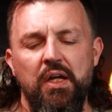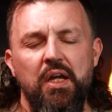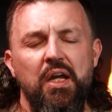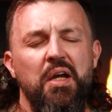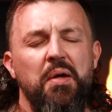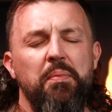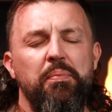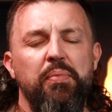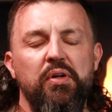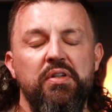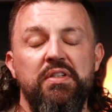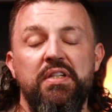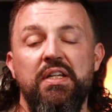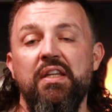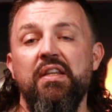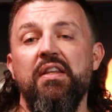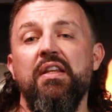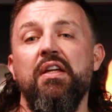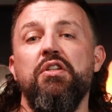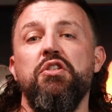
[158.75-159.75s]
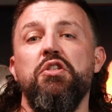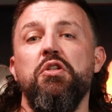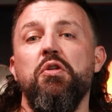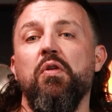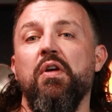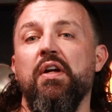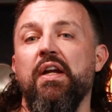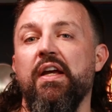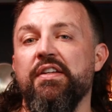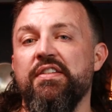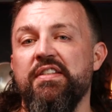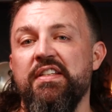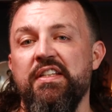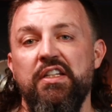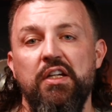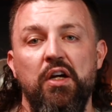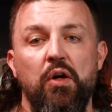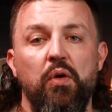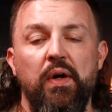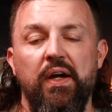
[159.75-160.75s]
Pretend that you are an
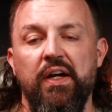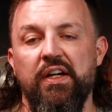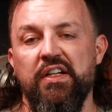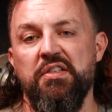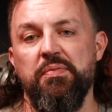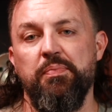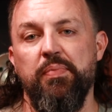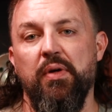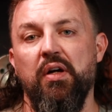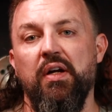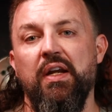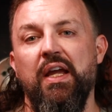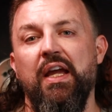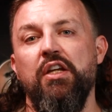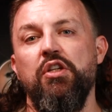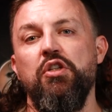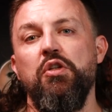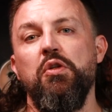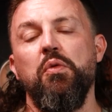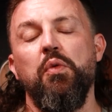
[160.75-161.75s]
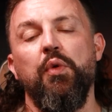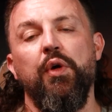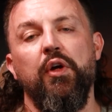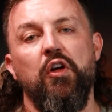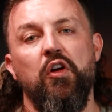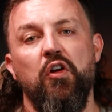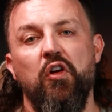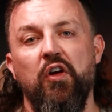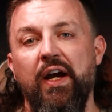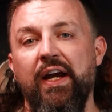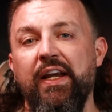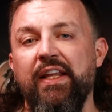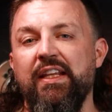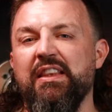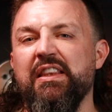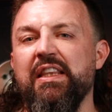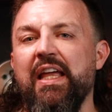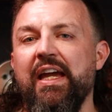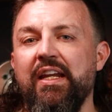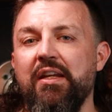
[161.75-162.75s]
SEO expert and you are creating
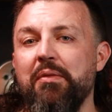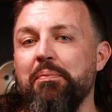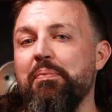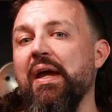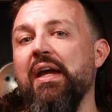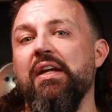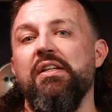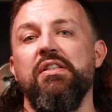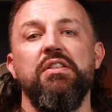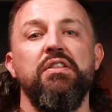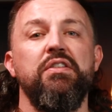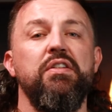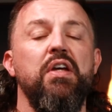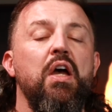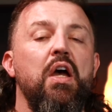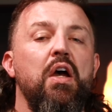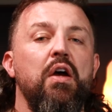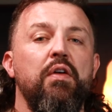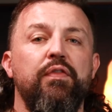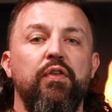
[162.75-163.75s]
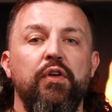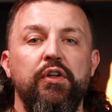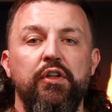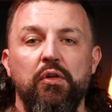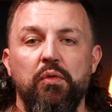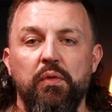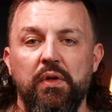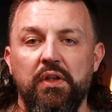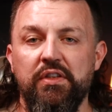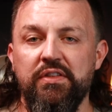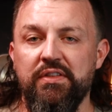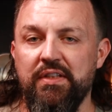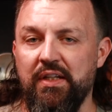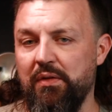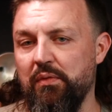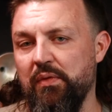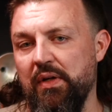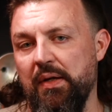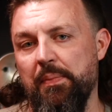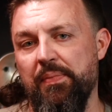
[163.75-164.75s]
landing pages for your real estate
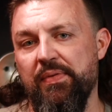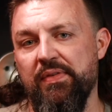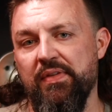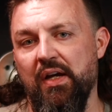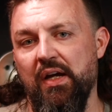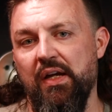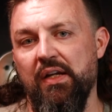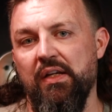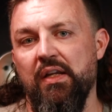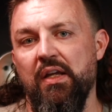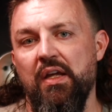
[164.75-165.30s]
website.